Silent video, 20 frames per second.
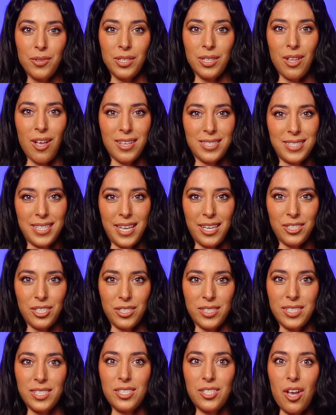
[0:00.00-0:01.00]
the Los
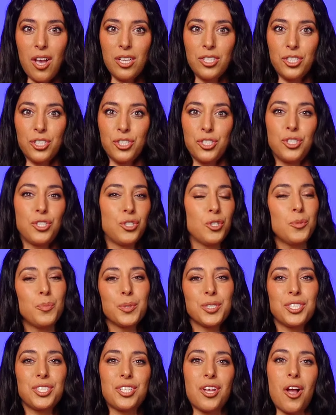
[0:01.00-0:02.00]
Angeles Dodgers
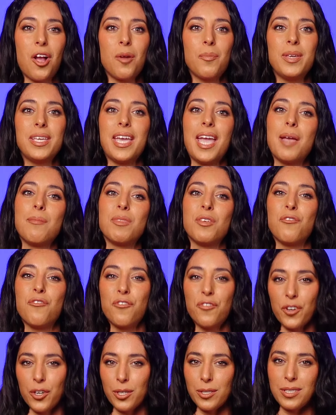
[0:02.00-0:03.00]
superstar became the
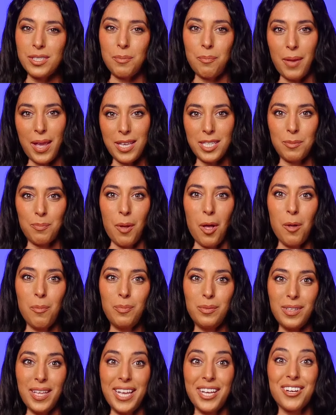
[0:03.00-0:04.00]
first baseball
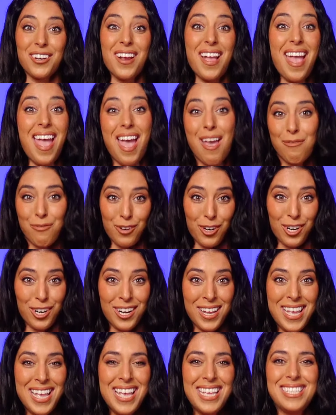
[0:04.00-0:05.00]
player ever